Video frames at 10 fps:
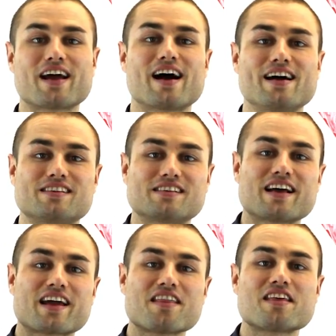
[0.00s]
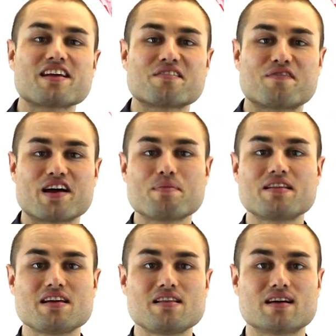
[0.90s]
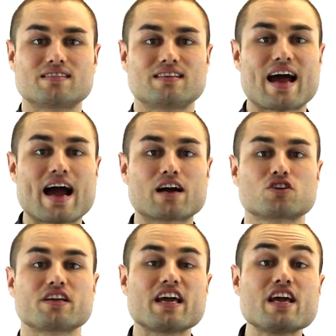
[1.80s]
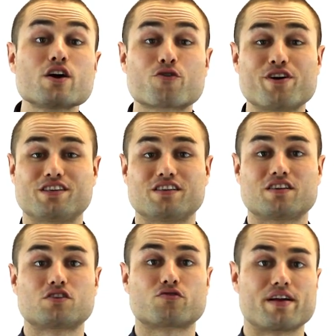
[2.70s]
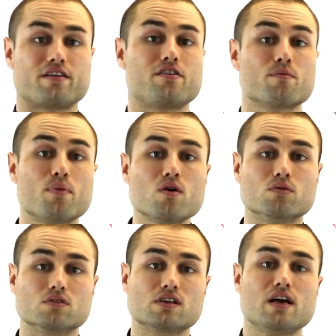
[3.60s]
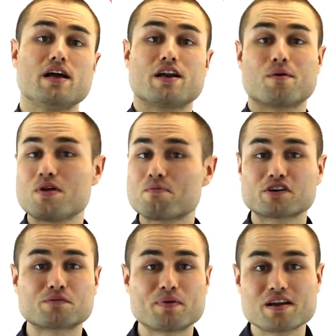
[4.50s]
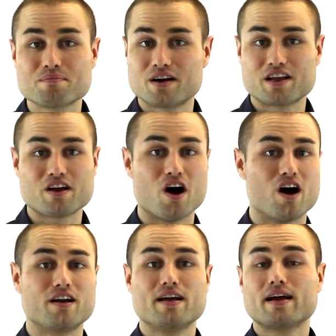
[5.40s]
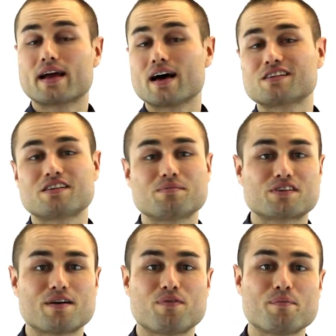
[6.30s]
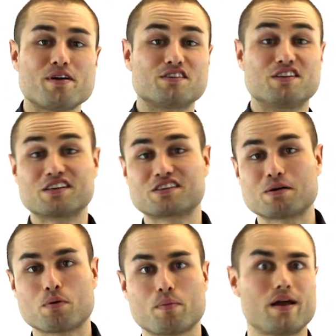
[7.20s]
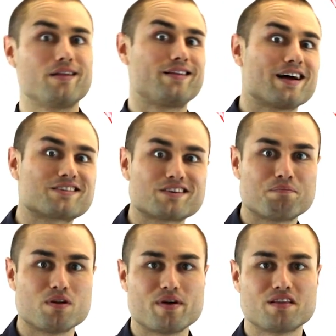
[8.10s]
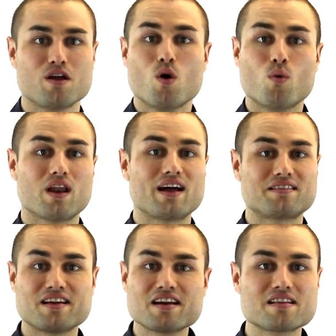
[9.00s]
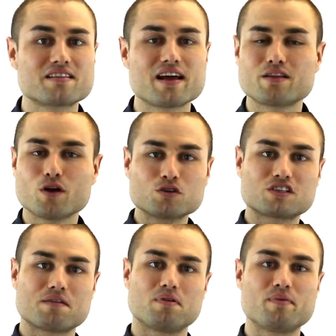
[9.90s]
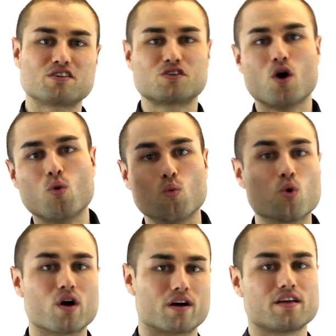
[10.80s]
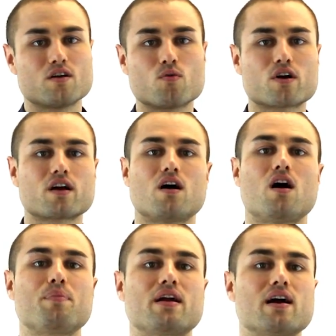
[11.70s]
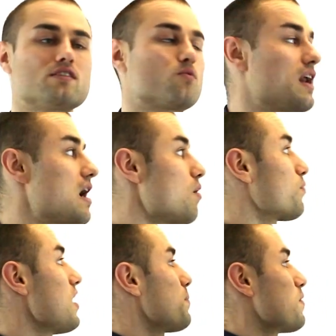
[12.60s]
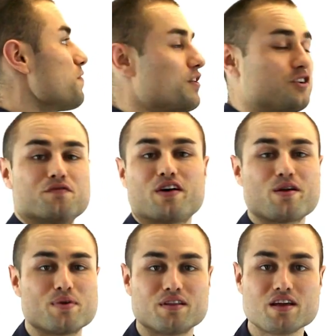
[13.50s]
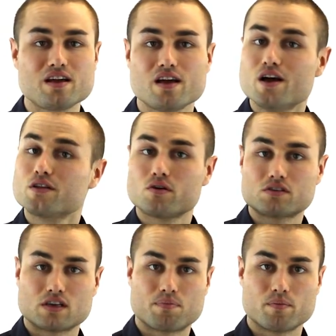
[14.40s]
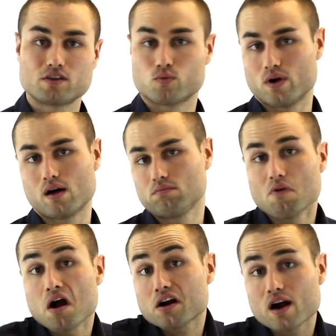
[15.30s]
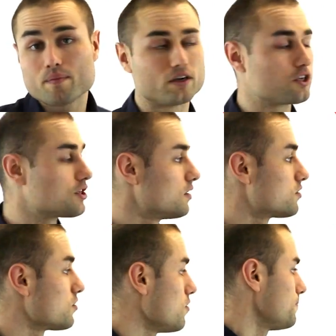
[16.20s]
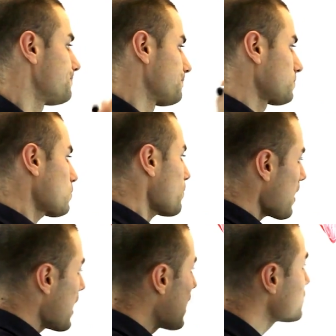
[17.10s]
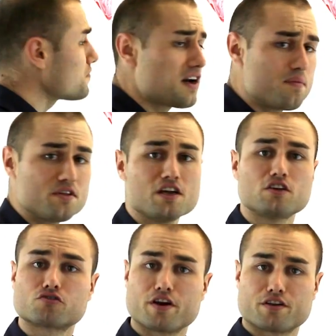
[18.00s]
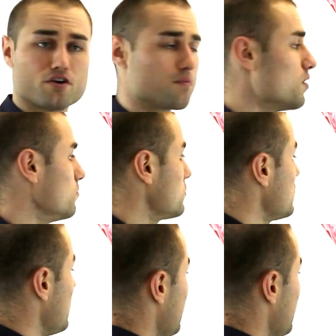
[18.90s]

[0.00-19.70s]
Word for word: guys, the second thing that vitamin D does is actually increases the strength in your bones. Now people are spending money on calcium supplements, this supplement, that supplement. Well, at the end of the day, those supplements don't work. They don't work at all because without proper efficient vitamin D, those supplements, well, are garbage. So how does vitamin D strengthen your bones?